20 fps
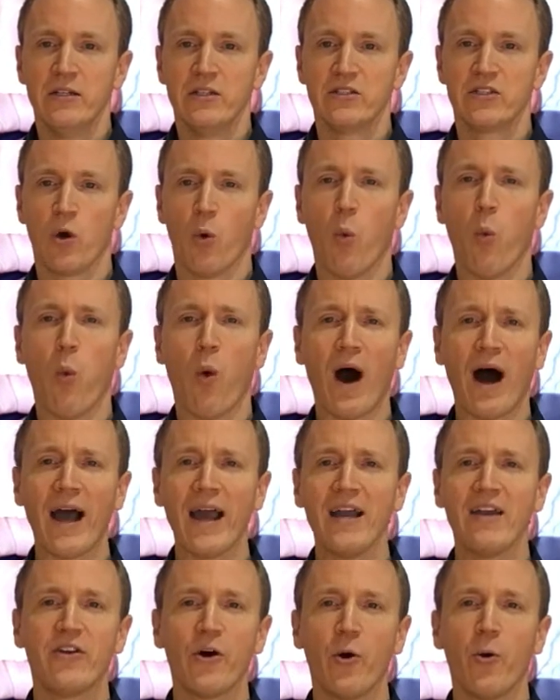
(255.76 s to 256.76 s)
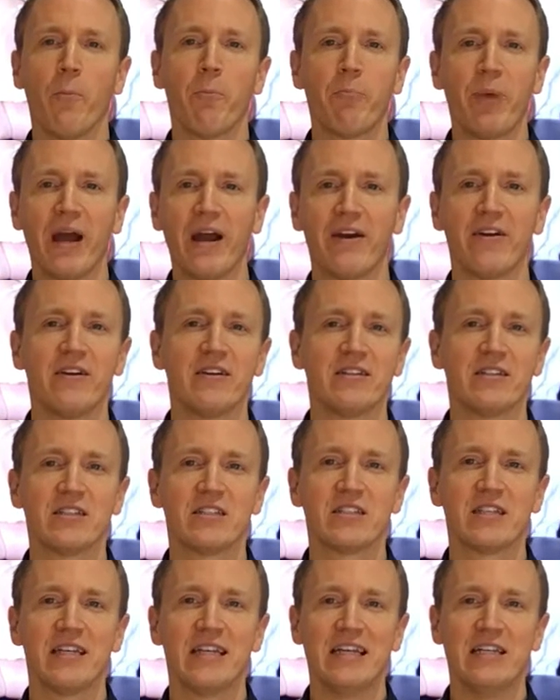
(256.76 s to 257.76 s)
So why don't
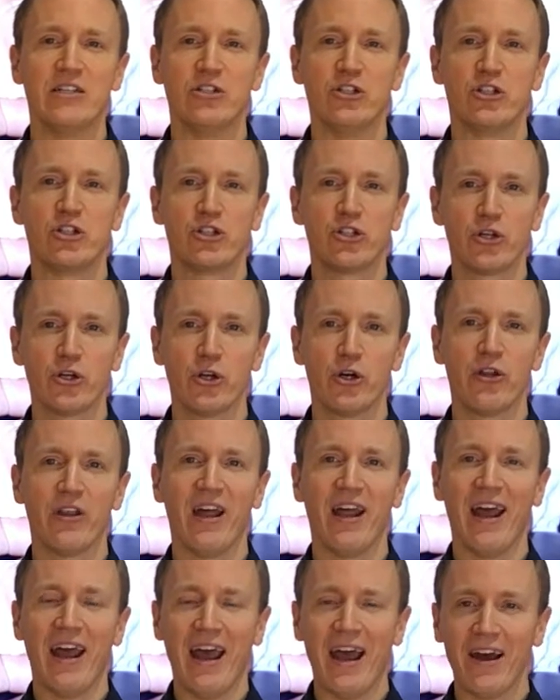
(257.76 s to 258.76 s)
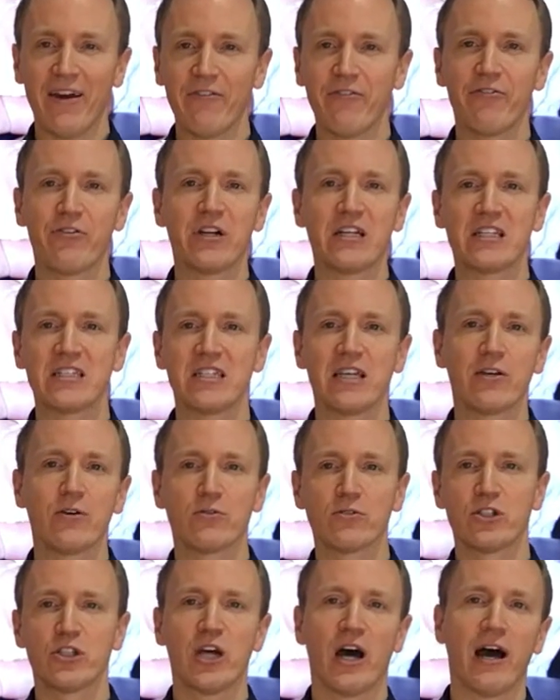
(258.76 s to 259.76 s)
parents ensure that every
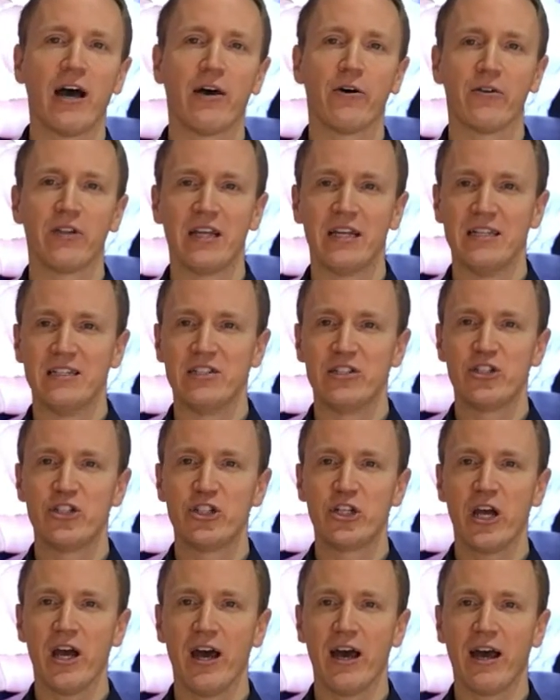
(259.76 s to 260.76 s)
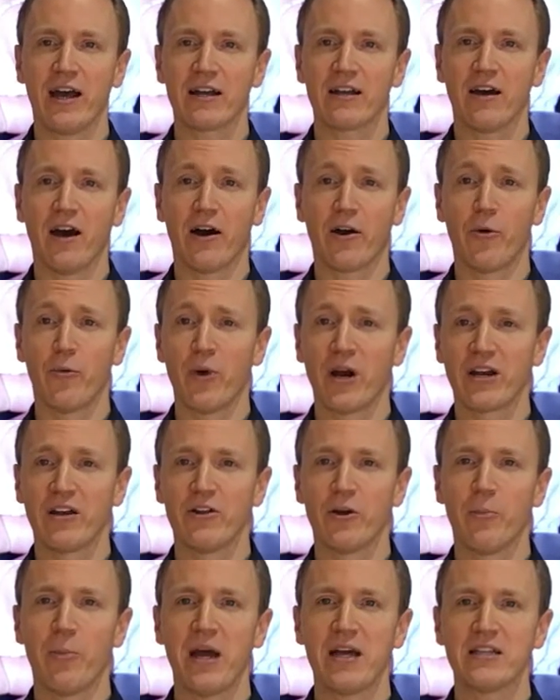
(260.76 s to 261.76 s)
single child is checked on a
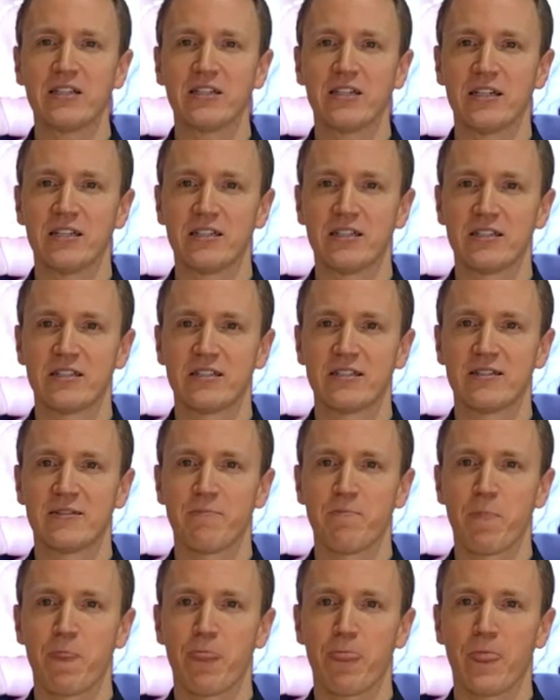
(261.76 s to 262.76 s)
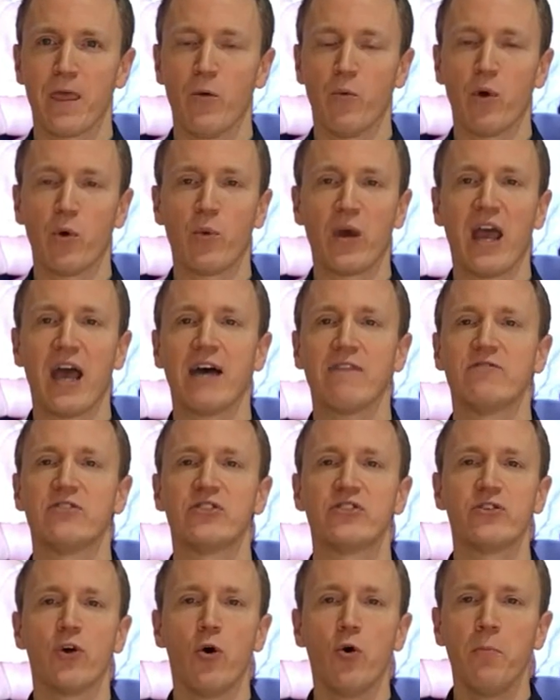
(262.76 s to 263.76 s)
regular basis? When we have
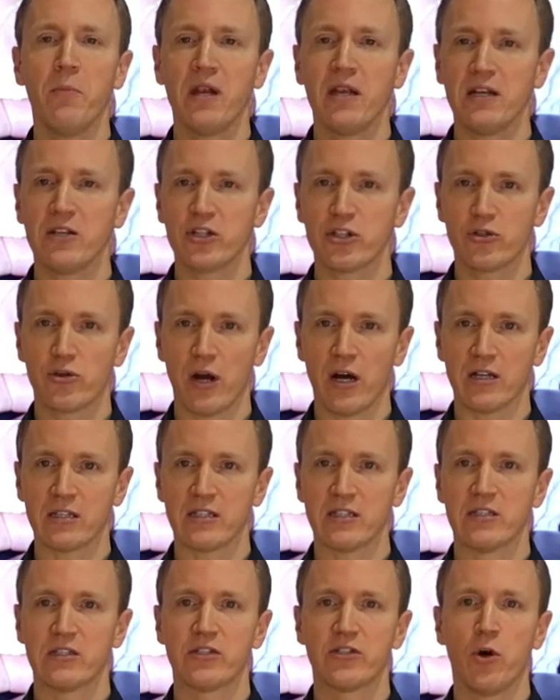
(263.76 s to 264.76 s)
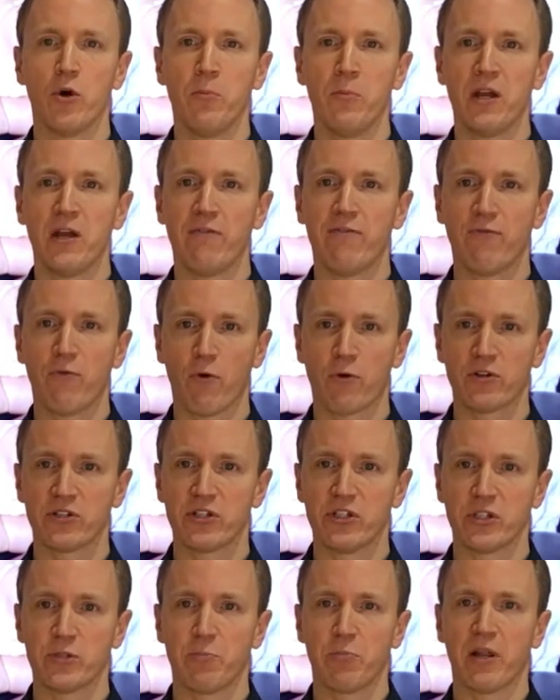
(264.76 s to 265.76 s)
so many stresses, so many
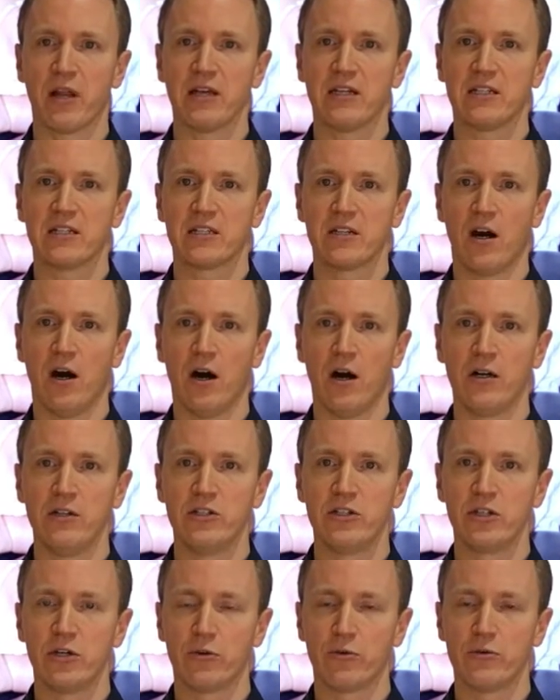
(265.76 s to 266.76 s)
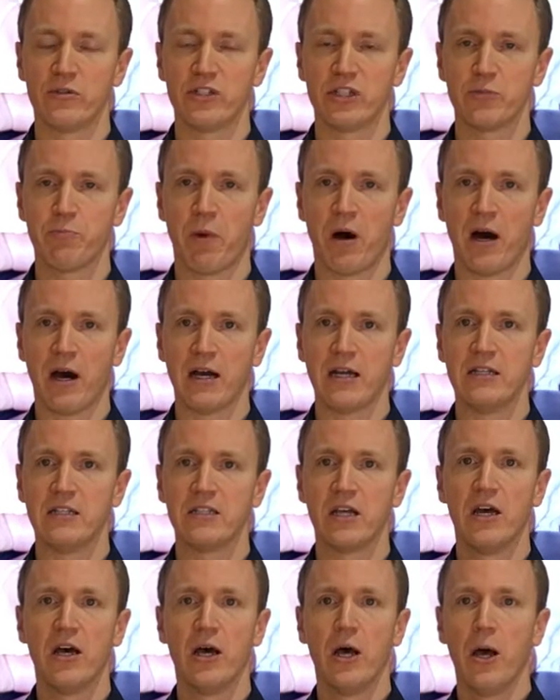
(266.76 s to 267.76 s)
forces placed on children's
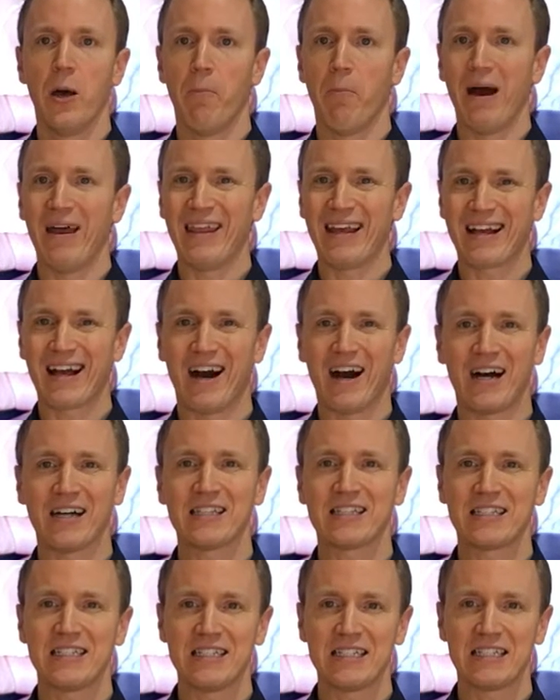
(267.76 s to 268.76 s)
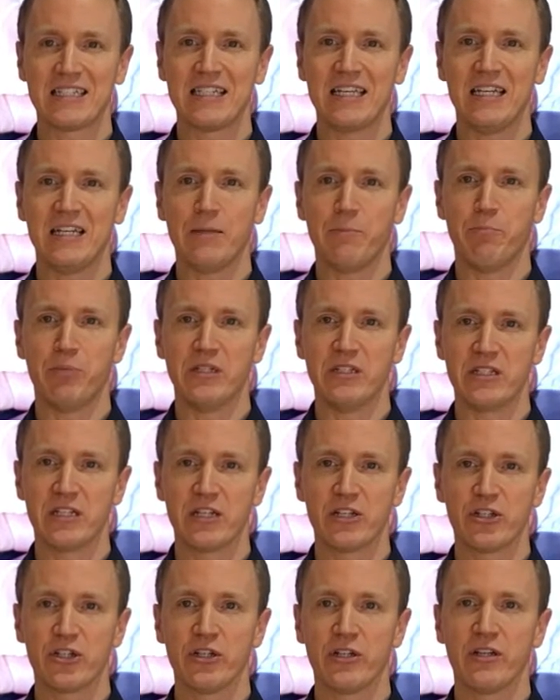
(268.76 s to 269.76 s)
spines by the constant seated
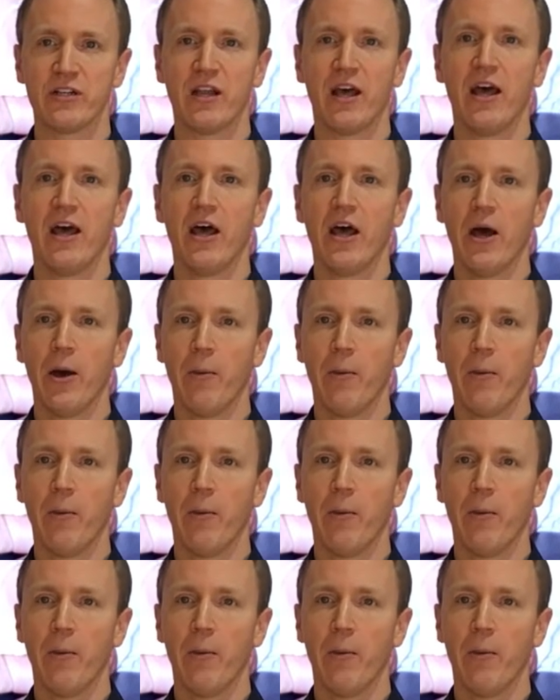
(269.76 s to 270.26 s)
position,